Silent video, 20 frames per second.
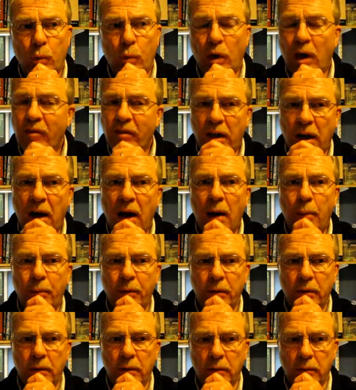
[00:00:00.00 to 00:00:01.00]
whatever
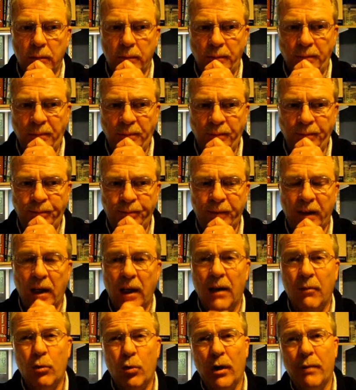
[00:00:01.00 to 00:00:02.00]
happened, and
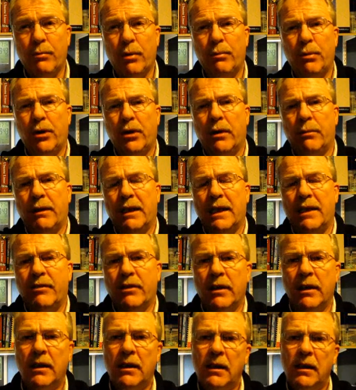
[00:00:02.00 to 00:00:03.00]
I'm quite prepared to believe
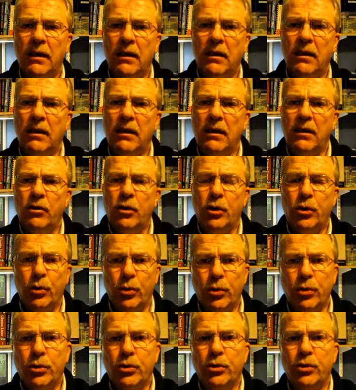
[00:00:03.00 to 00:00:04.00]
it, the
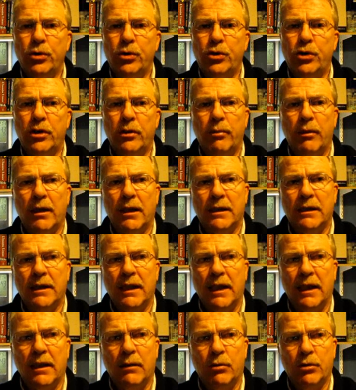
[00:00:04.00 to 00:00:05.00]
gurus on YouTube last
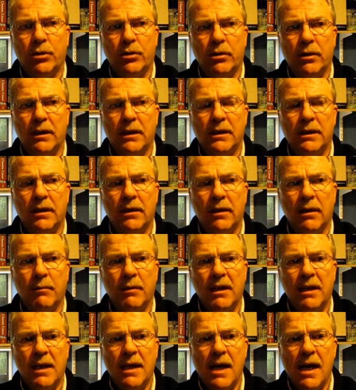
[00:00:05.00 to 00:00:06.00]
night, I was on listening to them,
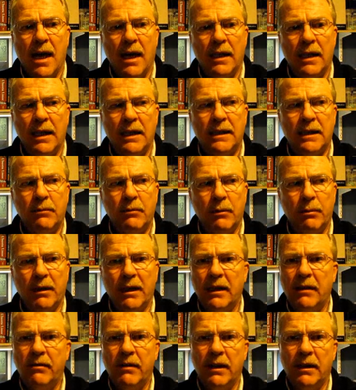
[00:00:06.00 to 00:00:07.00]
and they seem to
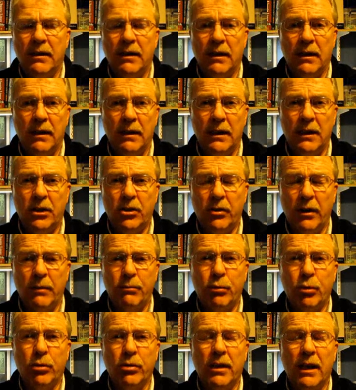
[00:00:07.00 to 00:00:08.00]
believe that these street
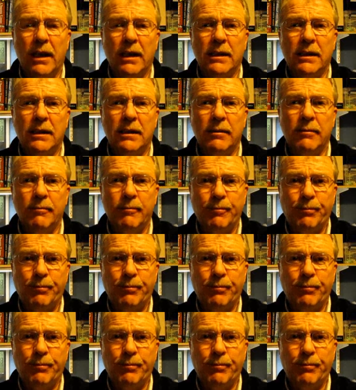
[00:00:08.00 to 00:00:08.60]
protests